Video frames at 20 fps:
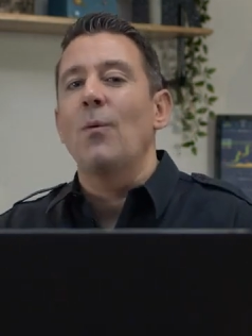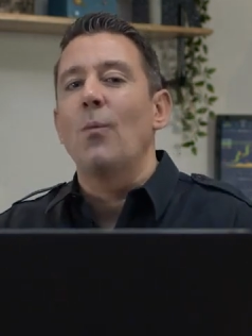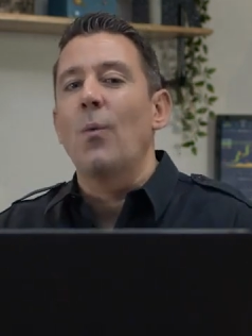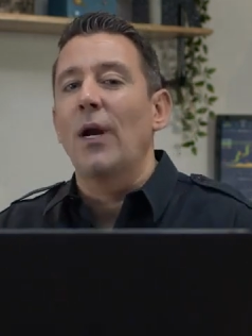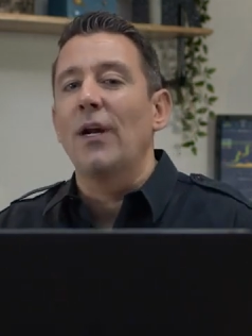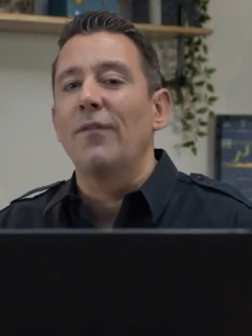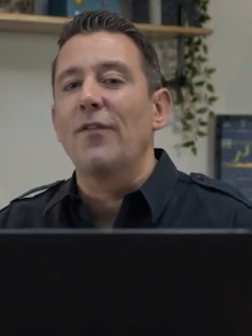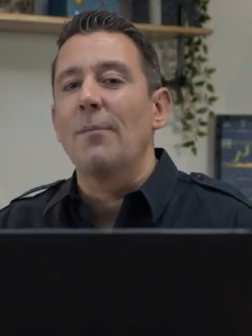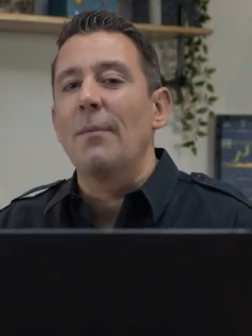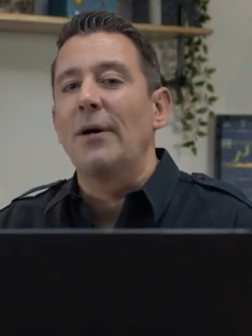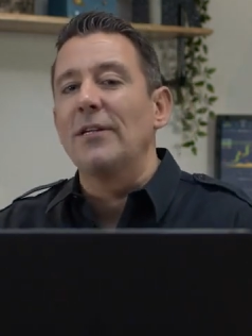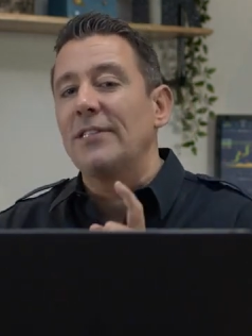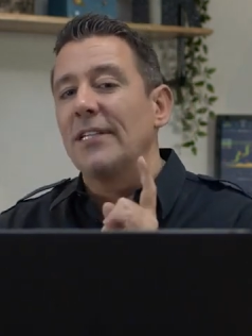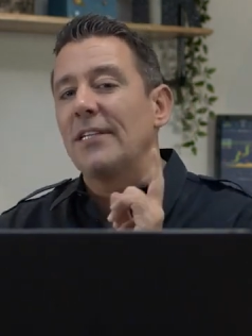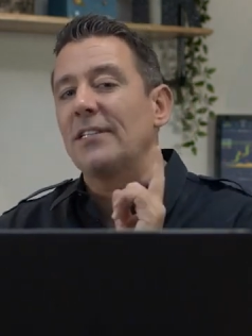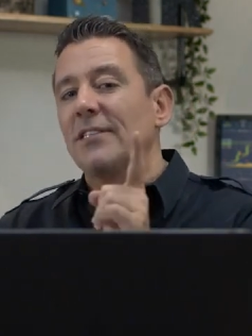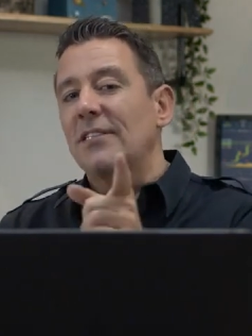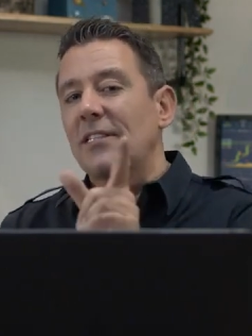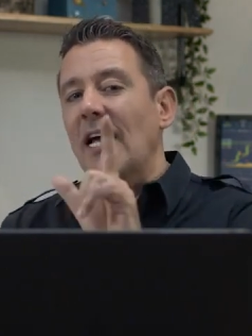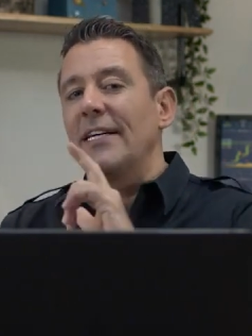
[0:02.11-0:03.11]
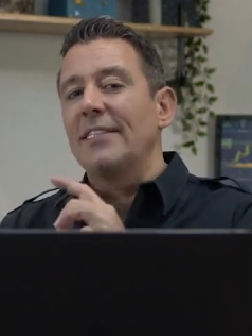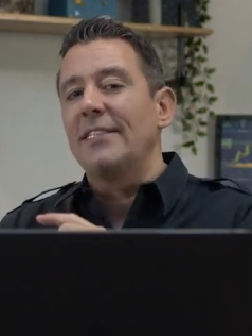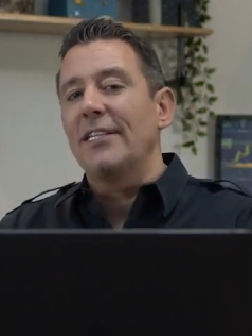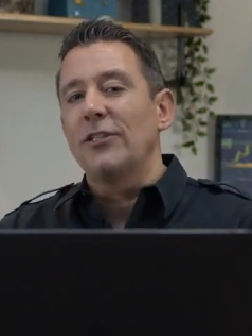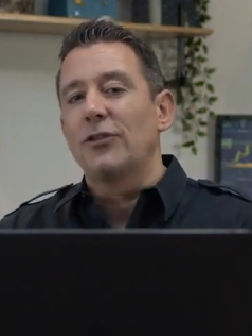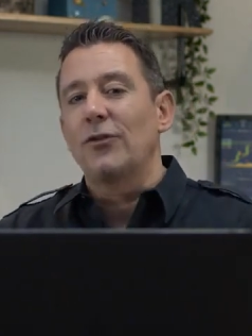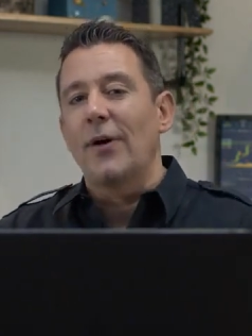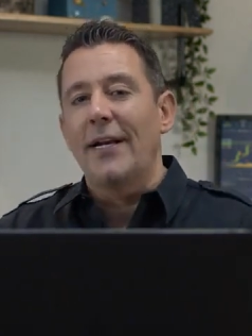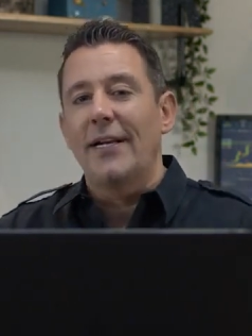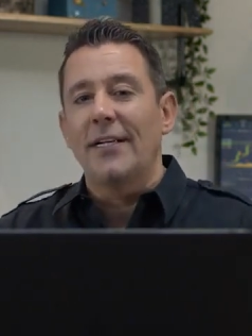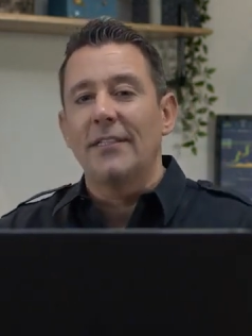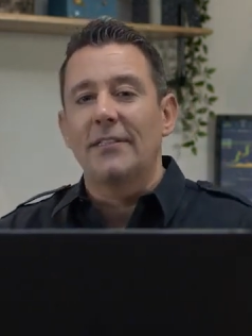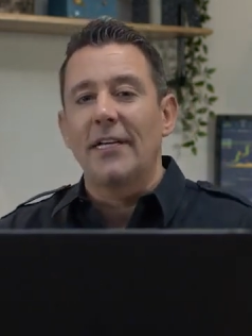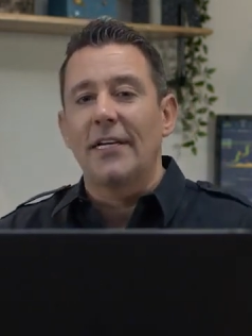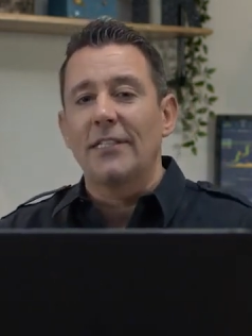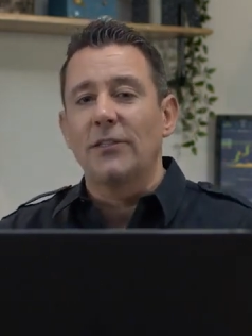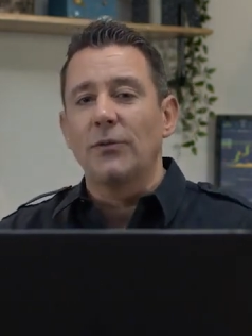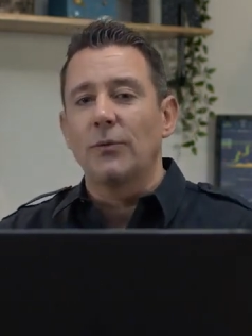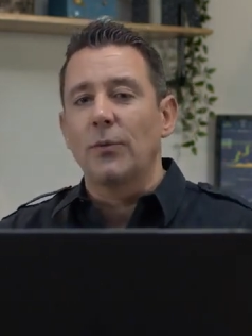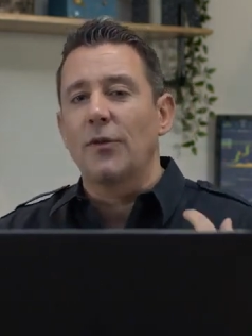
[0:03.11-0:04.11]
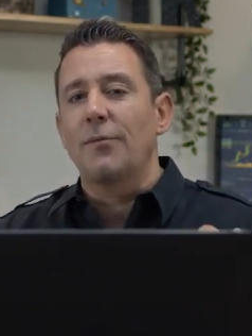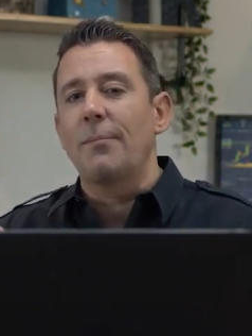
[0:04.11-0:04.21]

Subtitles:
one of your most exciting trading sessions